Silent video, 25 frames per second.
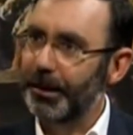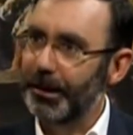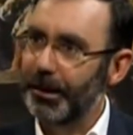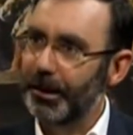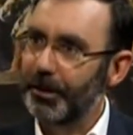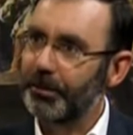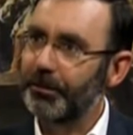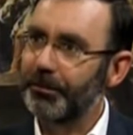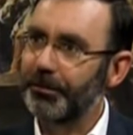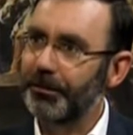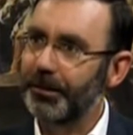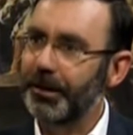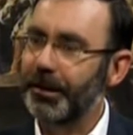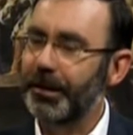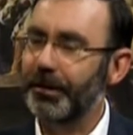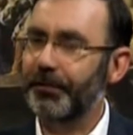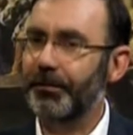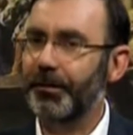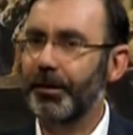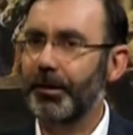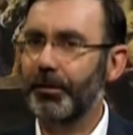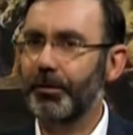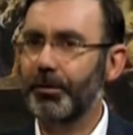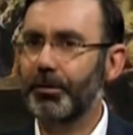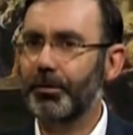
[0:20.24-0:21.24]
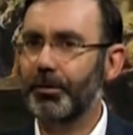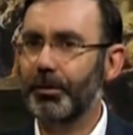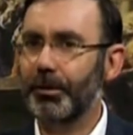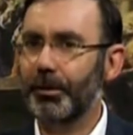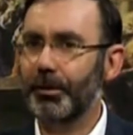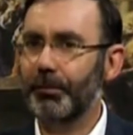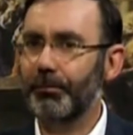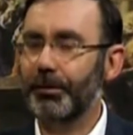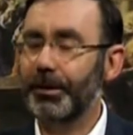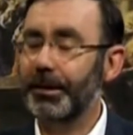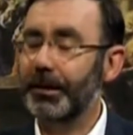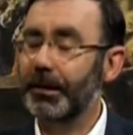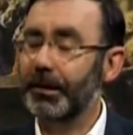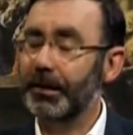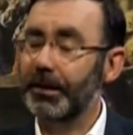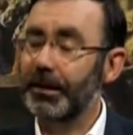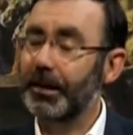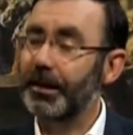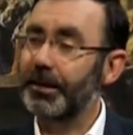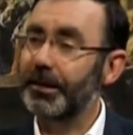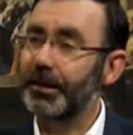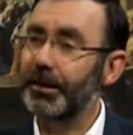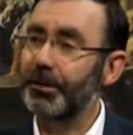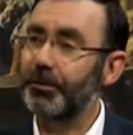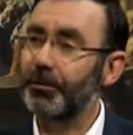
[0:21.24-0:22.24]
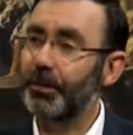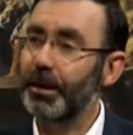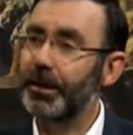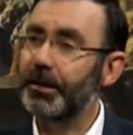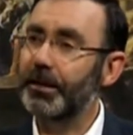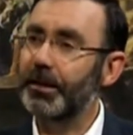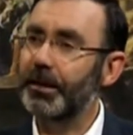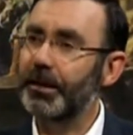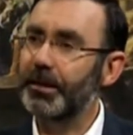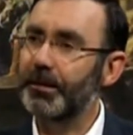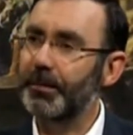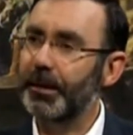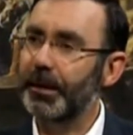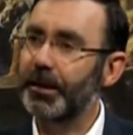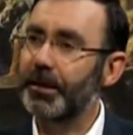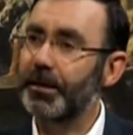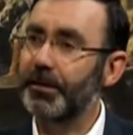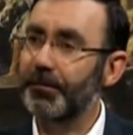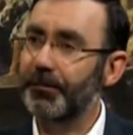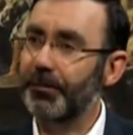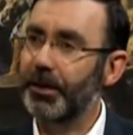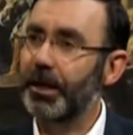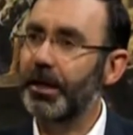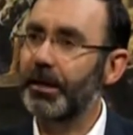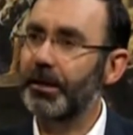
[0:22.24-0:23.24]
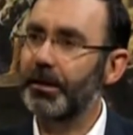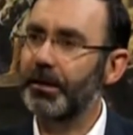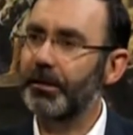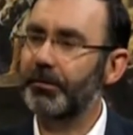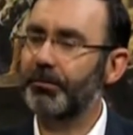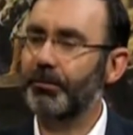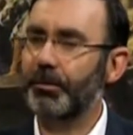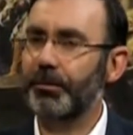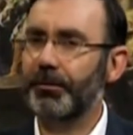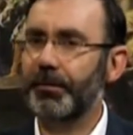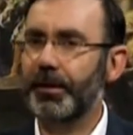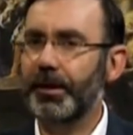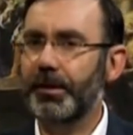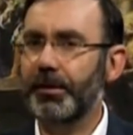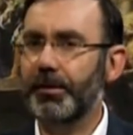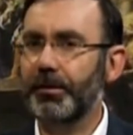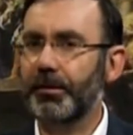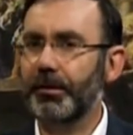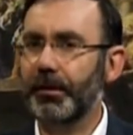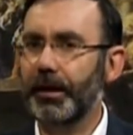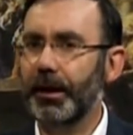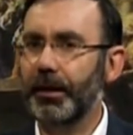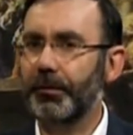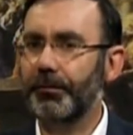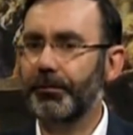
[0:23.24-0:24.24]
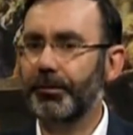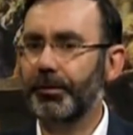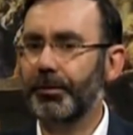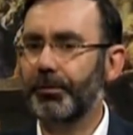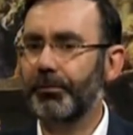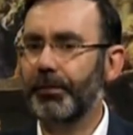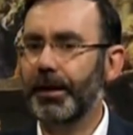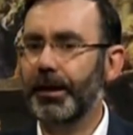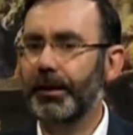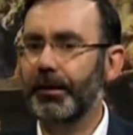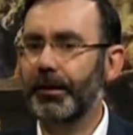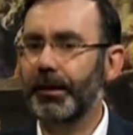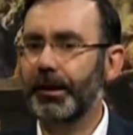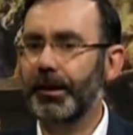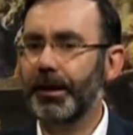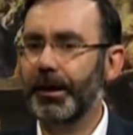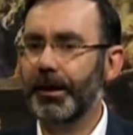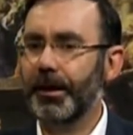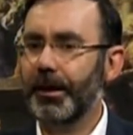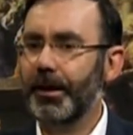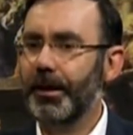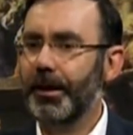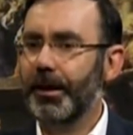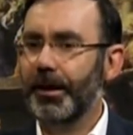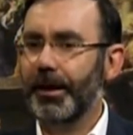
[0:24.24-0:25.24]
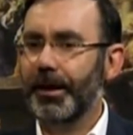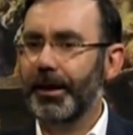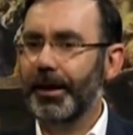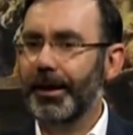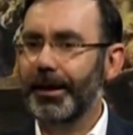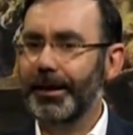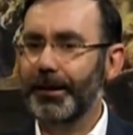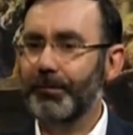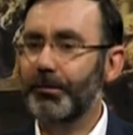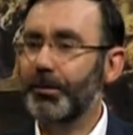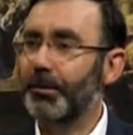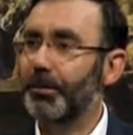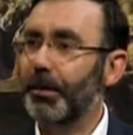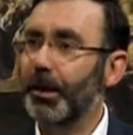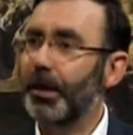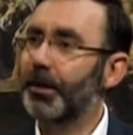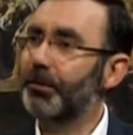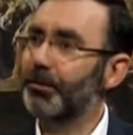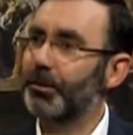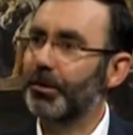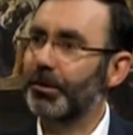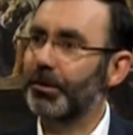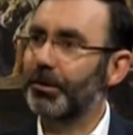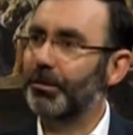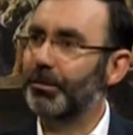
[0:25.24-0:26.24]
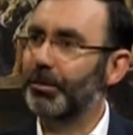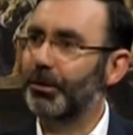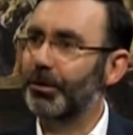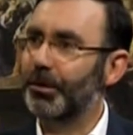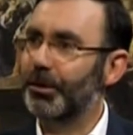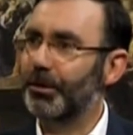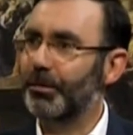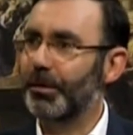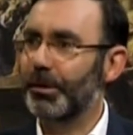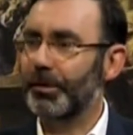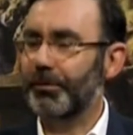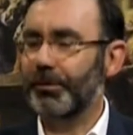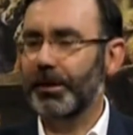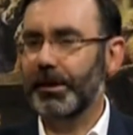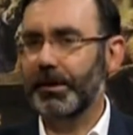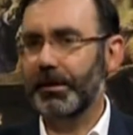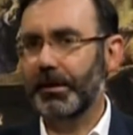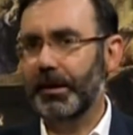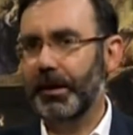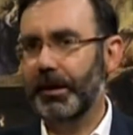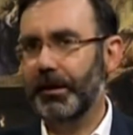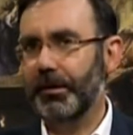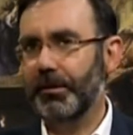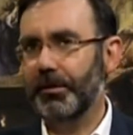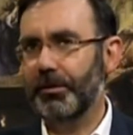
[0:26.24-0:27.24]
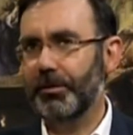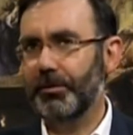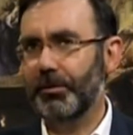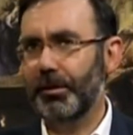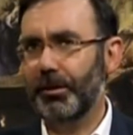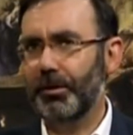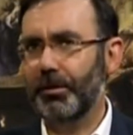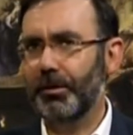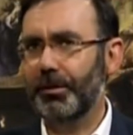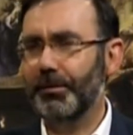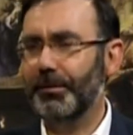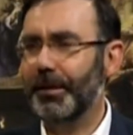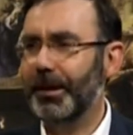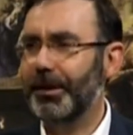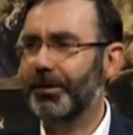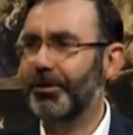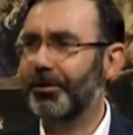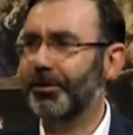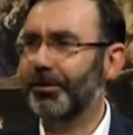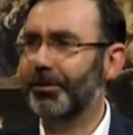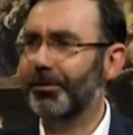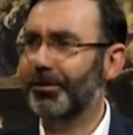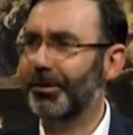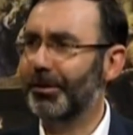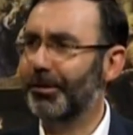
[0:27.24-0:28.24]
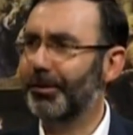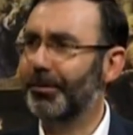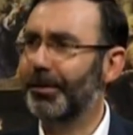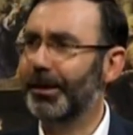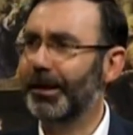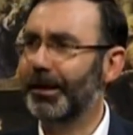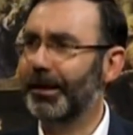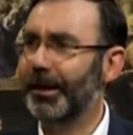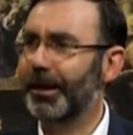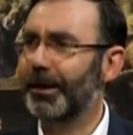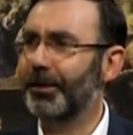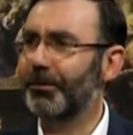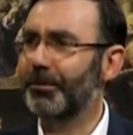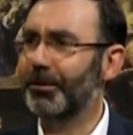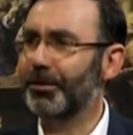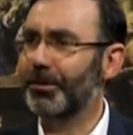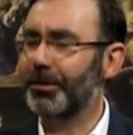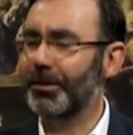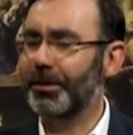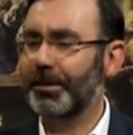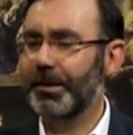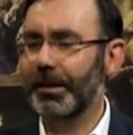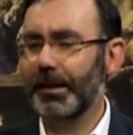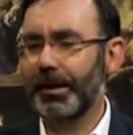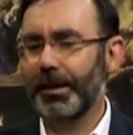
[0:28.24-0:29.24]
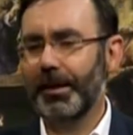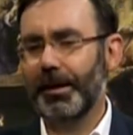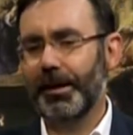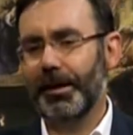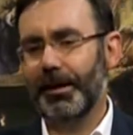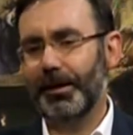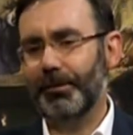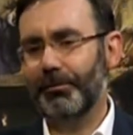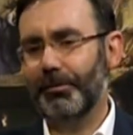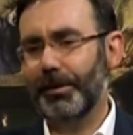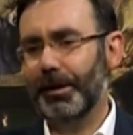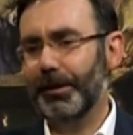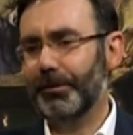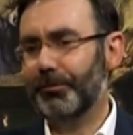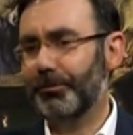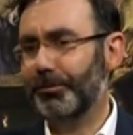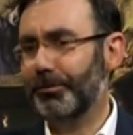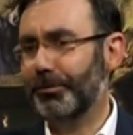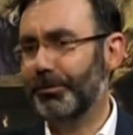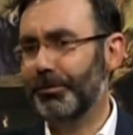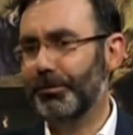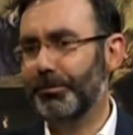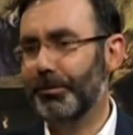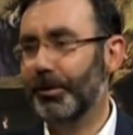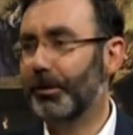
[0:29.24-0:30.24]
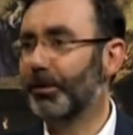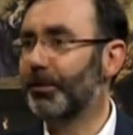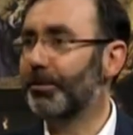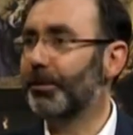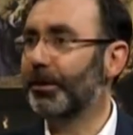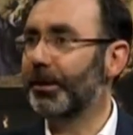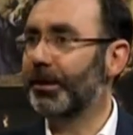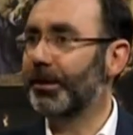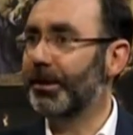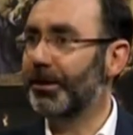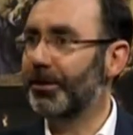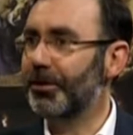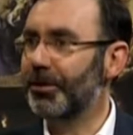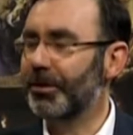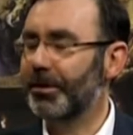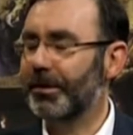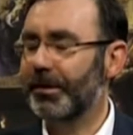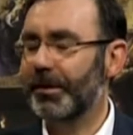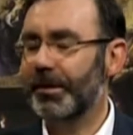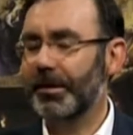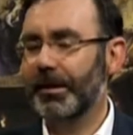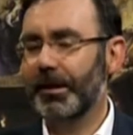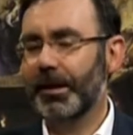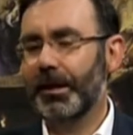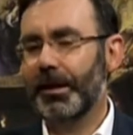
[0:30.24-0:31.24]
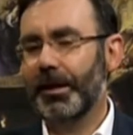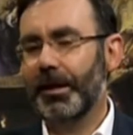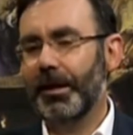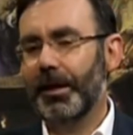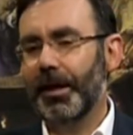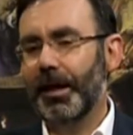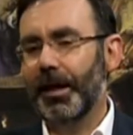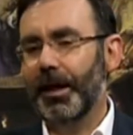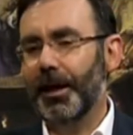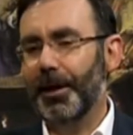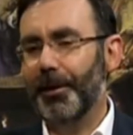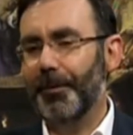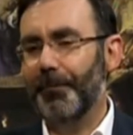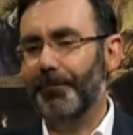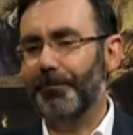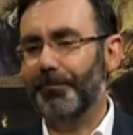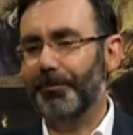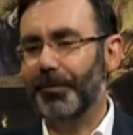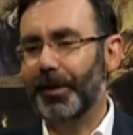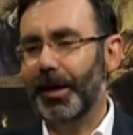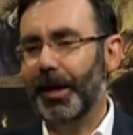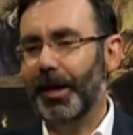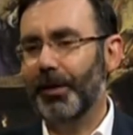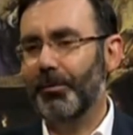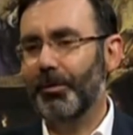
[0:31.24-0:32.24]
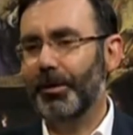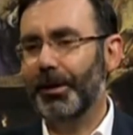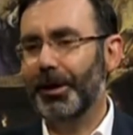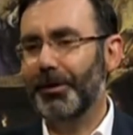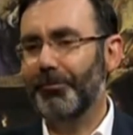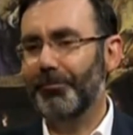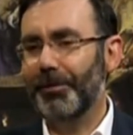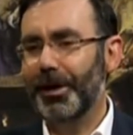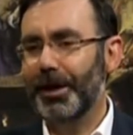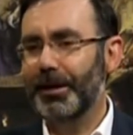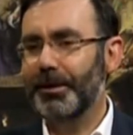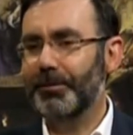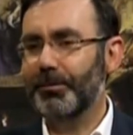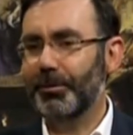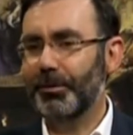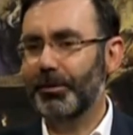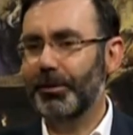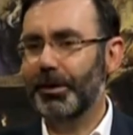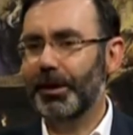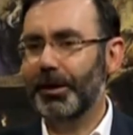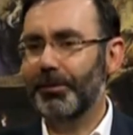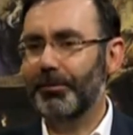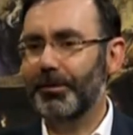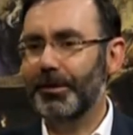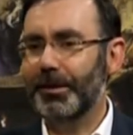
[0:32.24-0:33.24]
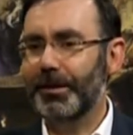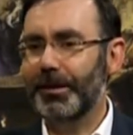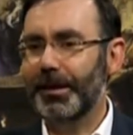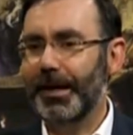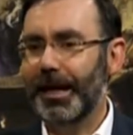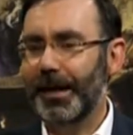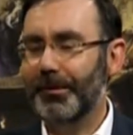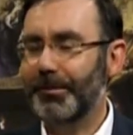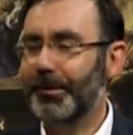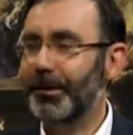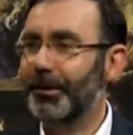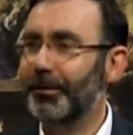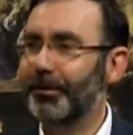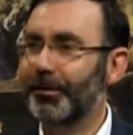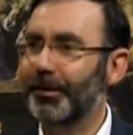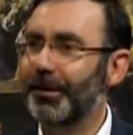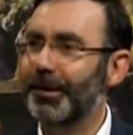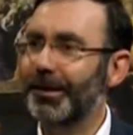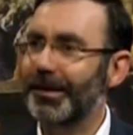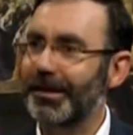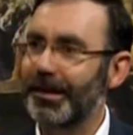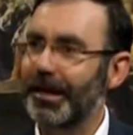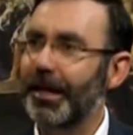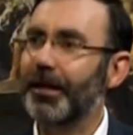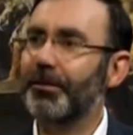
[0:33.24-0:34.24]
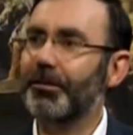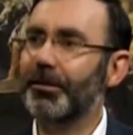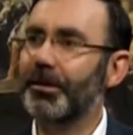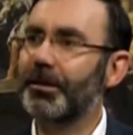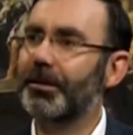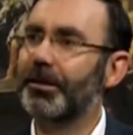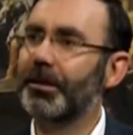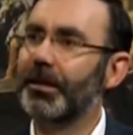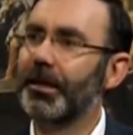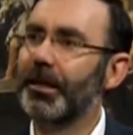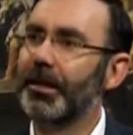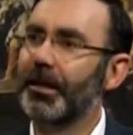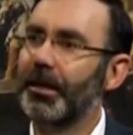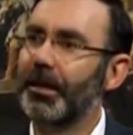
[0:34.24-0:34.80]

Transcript: biography of Father mm-hmm. Doyle written in the 1920s by his friend, Professor Alfred O'Rahilly. And that was a blockbuster book. It was translated into all the major European languages. It ran through multiple editions. Um, and when I read the book, I was absolutely astounded